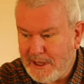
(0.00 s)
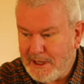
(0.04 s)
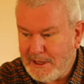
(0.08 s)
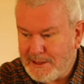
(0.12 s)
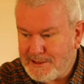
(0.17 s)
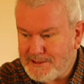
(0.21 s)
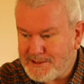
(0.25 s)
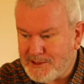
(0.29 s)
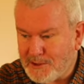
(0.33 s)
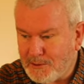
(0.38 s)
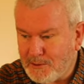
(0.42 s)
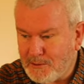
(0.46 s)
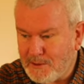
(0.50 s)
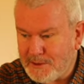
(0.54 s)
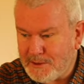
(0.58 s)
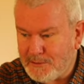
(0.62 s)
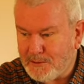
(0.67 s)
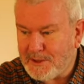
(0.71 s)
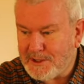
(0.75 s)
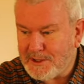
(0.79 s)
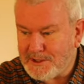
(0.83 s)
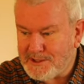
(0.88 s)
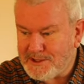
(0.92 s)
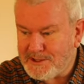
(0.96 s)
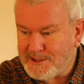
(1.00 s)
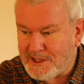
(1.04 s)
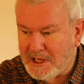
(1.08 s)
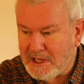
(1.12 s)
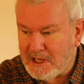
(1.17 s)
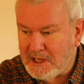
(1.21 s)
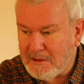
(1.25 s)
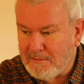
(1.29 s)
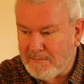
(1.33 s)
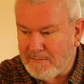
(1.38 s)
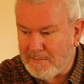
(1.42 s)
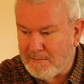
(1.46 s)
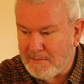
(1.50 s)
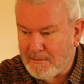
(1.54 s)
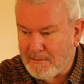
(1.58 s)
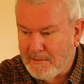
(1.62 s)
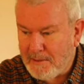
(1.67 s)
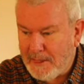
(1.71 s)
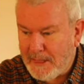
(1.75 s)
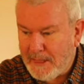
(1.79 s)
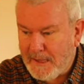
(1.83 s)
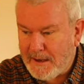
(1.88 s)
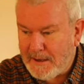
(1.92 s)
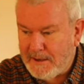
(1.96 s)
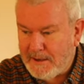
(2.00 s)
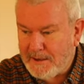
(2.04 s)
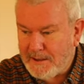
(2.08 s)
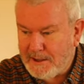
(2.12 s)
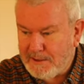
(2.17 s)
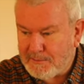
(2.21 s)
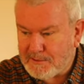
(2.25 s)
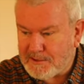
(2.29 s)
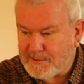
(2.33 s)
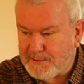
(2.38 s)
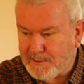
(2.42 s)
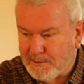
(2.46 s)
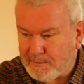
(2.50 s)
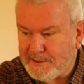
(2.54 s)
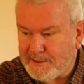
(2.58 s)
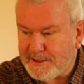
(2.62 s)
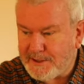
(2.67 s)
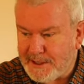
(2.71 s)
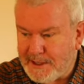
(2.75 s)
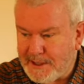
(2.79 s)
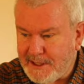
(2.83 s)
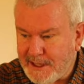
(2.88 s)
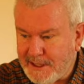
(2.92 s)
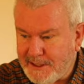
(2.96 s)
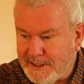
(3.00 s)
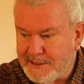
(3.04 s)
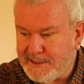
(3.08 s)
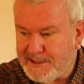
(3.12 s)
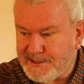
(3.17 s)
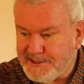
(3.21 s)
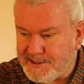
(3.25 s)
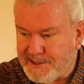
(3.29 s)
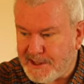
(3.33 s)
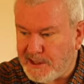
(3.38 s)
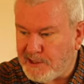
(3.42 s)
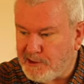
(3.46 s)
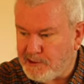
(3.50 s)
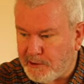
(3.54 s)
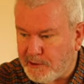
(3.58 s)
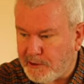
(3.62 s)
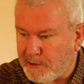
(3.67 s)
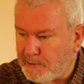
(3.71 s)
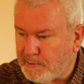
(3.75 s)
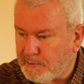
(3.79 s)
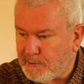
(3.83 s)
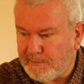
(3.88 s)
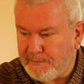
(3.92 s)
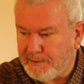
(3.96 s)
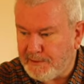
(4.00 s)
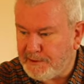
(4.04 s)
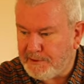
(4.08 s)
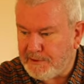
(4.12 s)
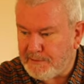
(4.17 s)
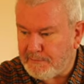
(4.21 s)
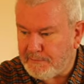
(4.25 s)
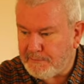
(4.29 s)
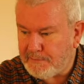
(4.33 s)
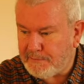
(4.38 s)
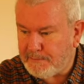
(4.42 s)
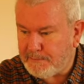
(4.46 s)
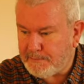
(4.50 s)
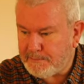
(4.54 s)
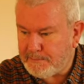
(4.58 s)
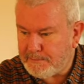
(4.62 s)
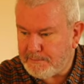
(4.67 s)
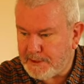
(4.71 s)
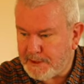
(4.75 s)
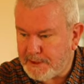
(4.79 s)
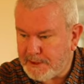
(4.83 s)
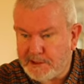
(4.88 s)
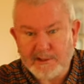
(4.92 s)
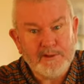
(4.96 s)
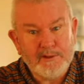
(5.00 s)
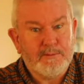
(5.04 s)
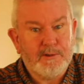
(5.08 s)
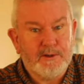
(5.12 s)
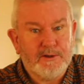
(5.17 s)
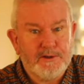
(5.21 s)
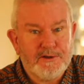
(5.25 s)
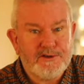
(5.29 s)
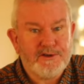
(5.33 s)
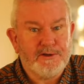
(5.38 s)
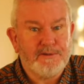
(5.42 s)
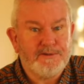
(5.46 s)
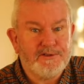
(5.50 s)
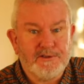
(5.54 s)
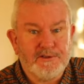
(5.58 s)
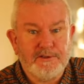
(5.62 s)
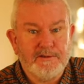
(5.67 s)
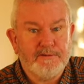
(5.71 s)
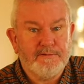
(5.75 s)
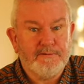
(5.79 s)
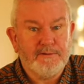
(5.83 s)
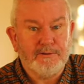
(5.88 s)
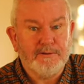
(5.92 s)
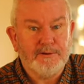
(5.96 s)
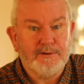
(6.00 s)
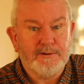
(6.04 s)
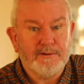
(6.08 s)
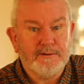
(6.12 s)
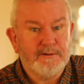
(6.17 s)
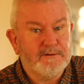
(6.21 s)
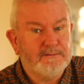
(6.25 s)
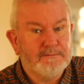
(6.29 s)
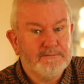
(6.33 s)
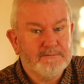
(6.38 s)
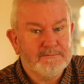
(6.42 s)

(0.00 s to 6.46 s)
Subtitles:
So it was probably the 18th century equivalent of parking a Porsche outside your front door.